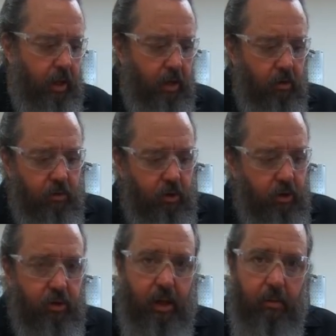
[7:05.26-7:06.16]
Here is a
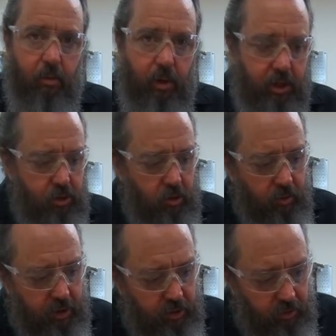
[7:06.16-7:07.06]
good time to make sure
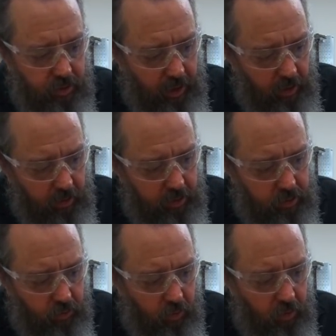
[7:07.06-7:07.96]
that your dial
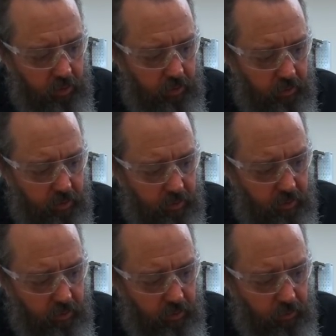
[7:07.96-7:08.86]
control, this
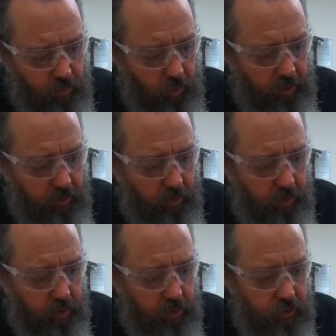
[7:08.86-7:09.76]
is what is
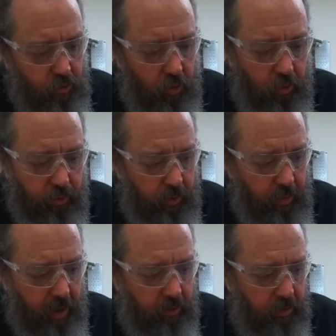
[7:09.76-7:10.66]
going to control the
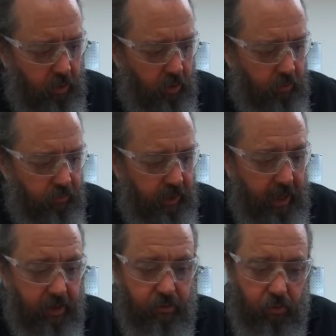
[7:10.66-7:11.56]
amount of
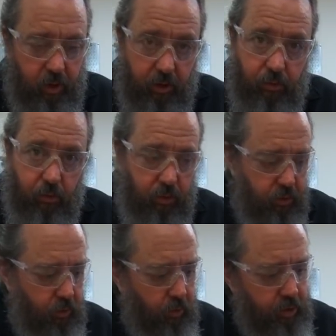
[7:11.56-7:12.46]
gas running through
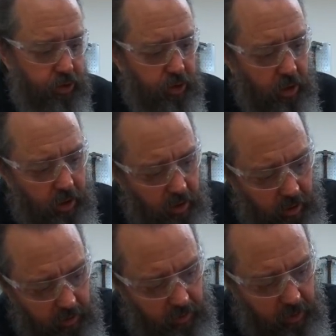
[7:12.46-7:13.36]
your torch,
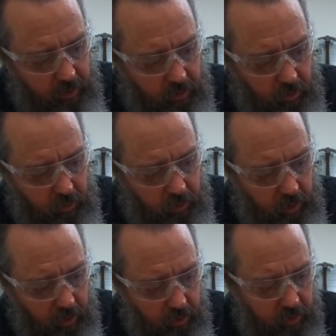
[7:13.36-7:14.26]
is into
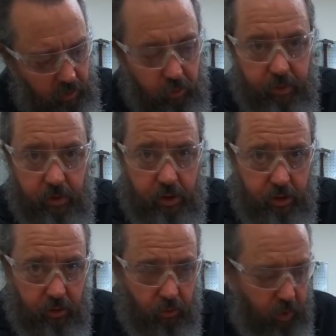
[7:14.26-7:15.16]
the zero
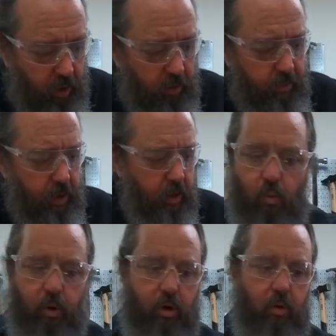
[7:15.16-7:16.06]
position as well.
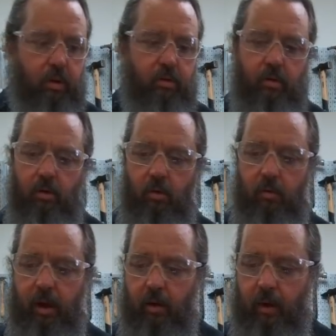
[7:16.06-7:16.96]
We're going
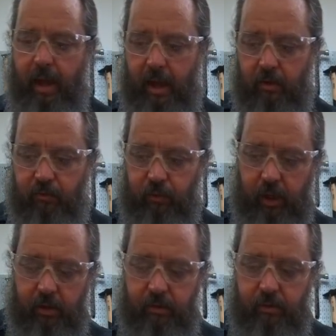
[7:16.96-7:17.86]
to now add
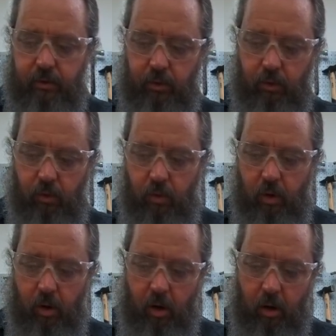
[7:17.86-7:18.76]
flux
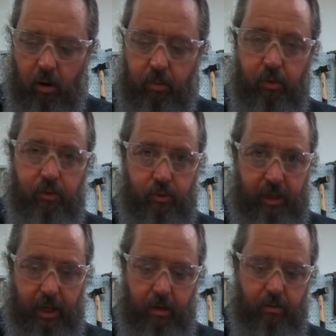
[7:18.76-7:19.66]
to our booster
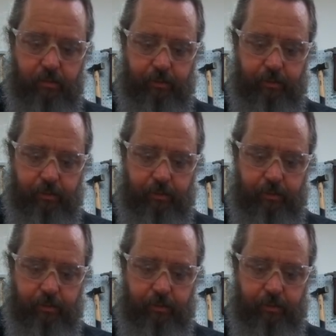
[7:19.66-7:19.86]
tank.